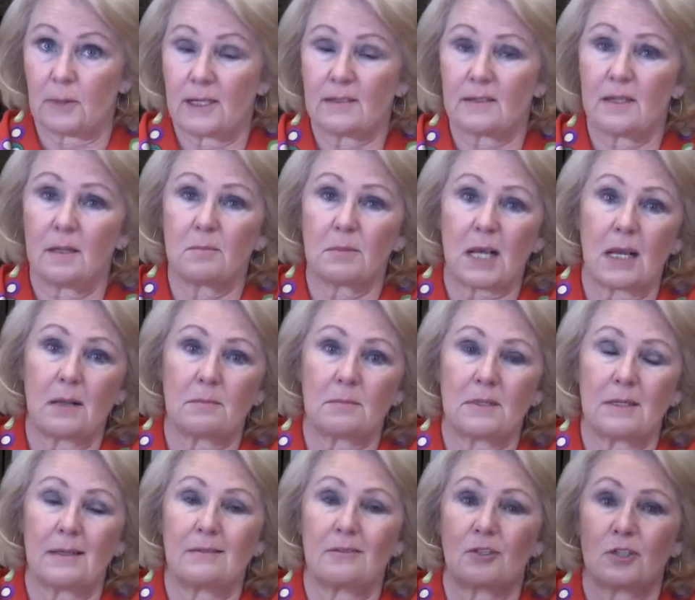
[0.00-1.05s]
and
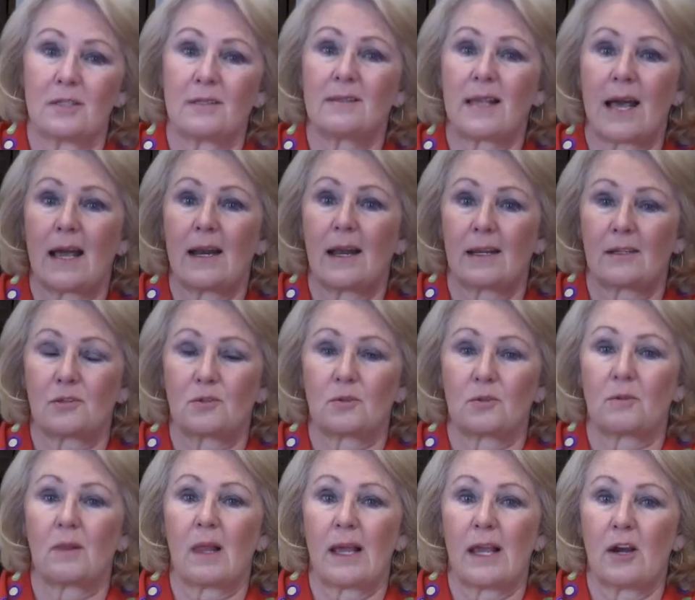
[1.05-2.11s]
sometimes it's just that
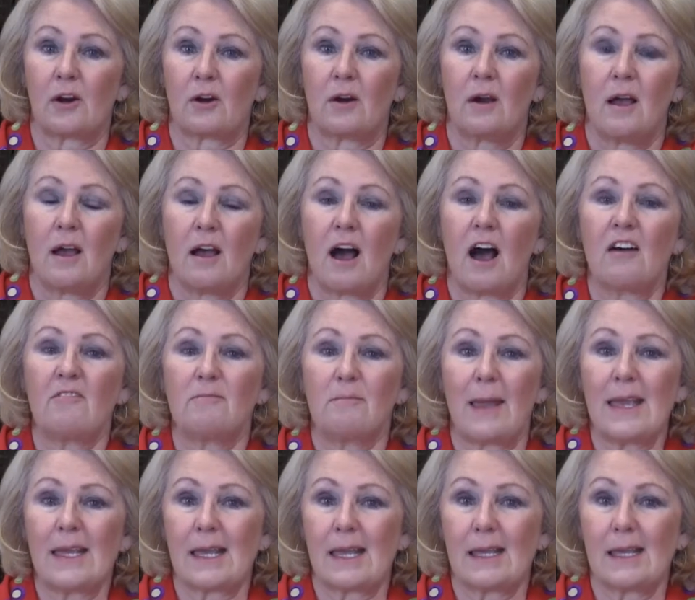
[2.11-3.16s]
extra layer of
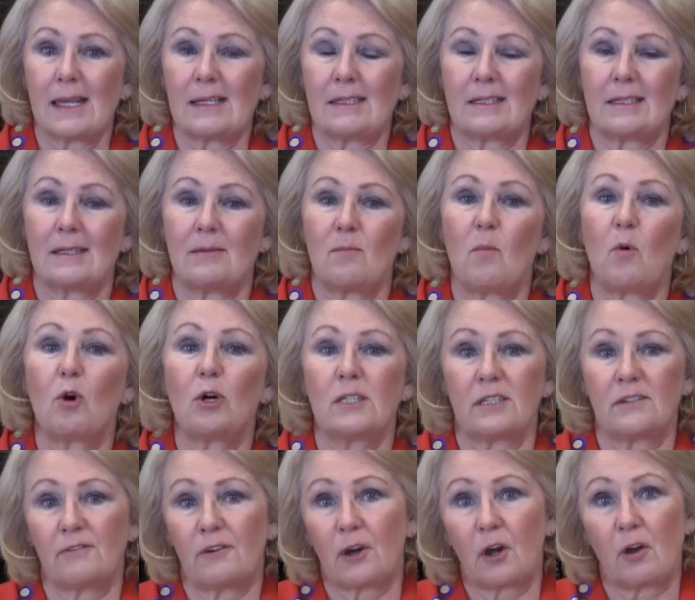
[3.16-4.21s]
making it more
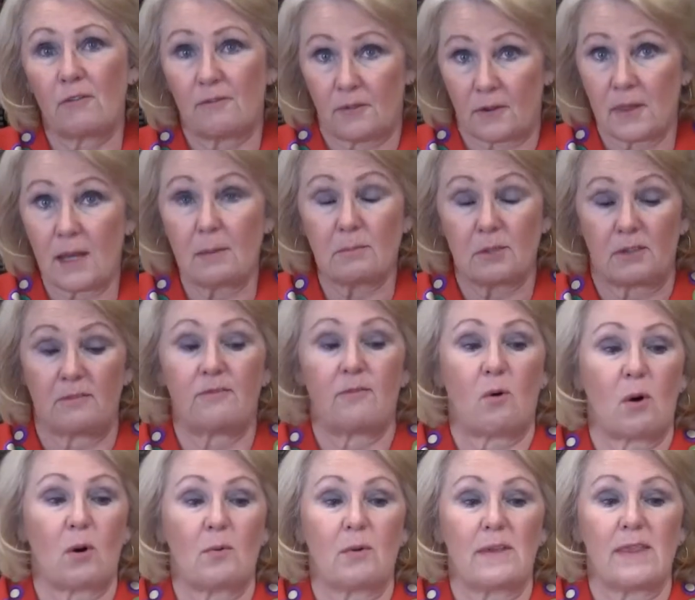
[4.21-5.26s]
difficult for them to
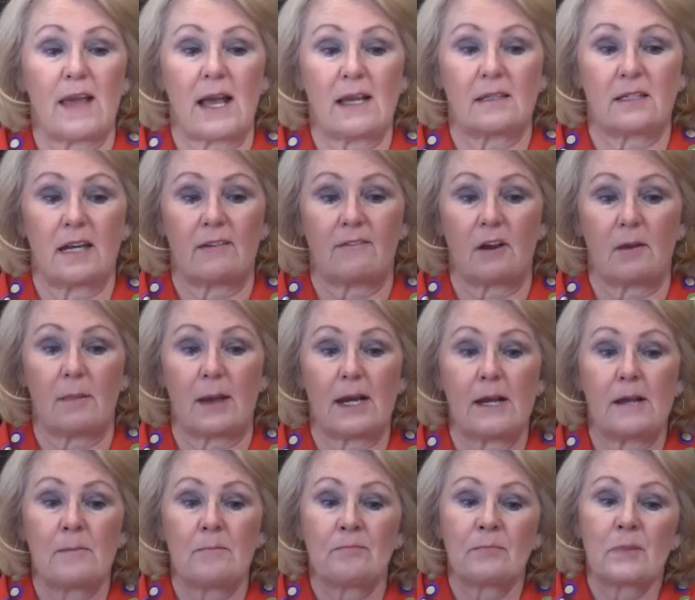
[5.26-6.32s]
forward that to everybody.